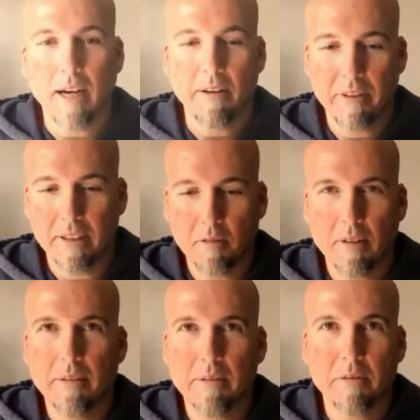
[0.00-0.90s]
I find the
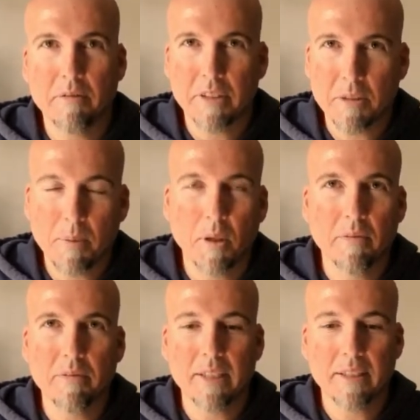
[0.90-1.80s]
REV'IT
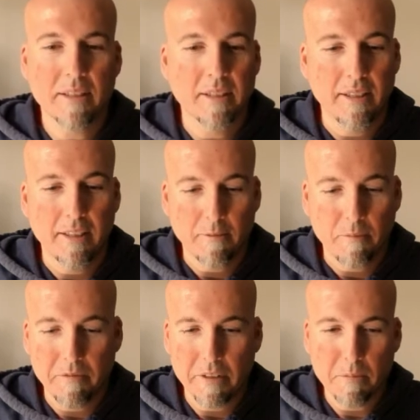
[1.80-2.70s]

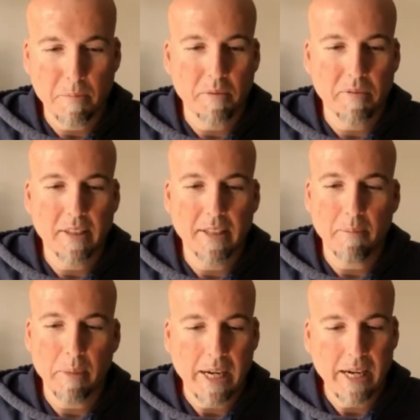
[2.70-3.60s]
fits perfectly
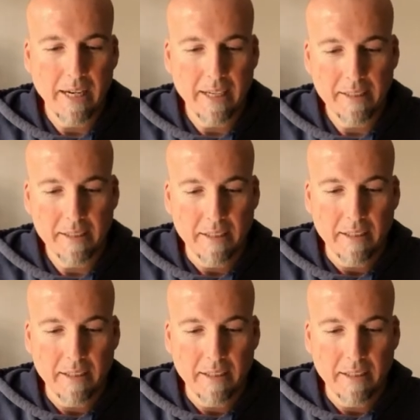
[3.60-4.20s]
on my hand.